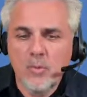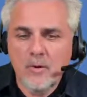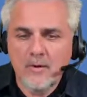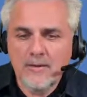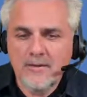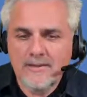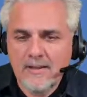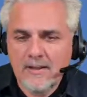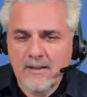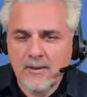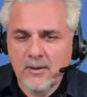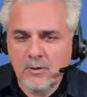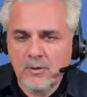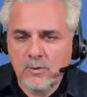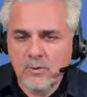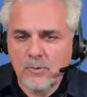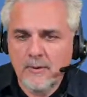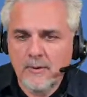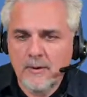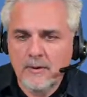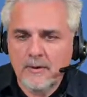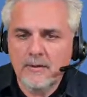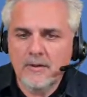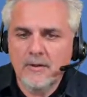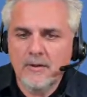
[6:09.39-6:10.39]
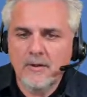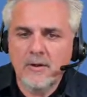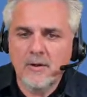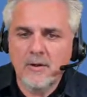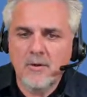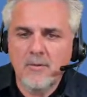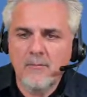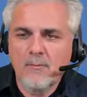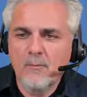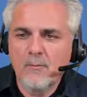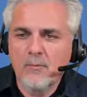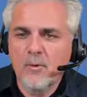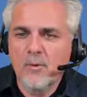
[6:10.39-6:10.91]
was sent to
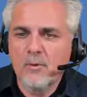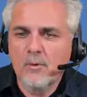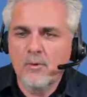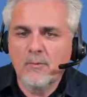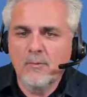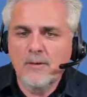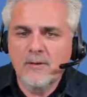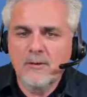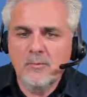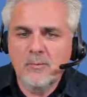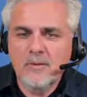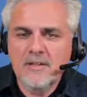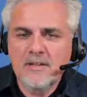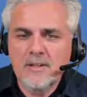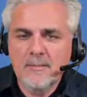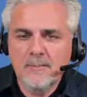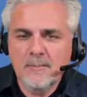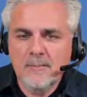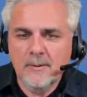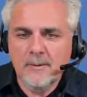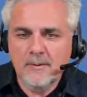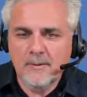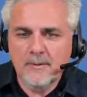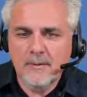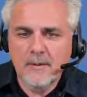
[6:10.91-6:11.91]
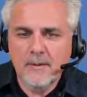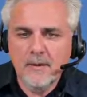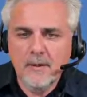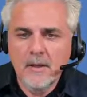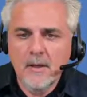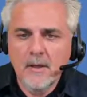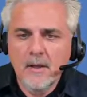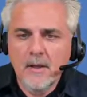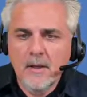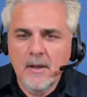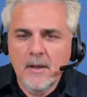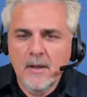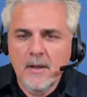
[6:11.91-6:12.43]
that recipient.
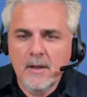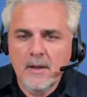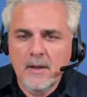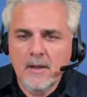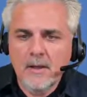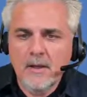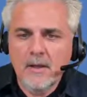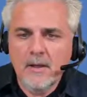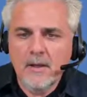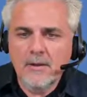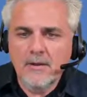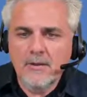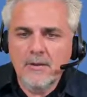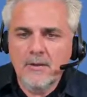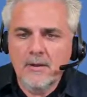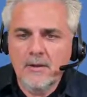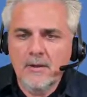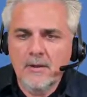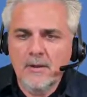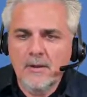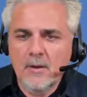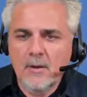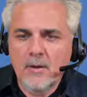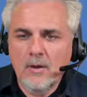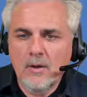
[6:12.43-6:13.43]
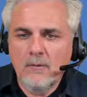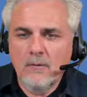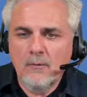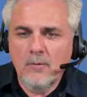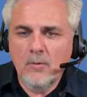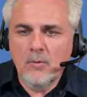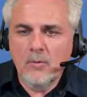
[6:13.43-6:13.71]
And if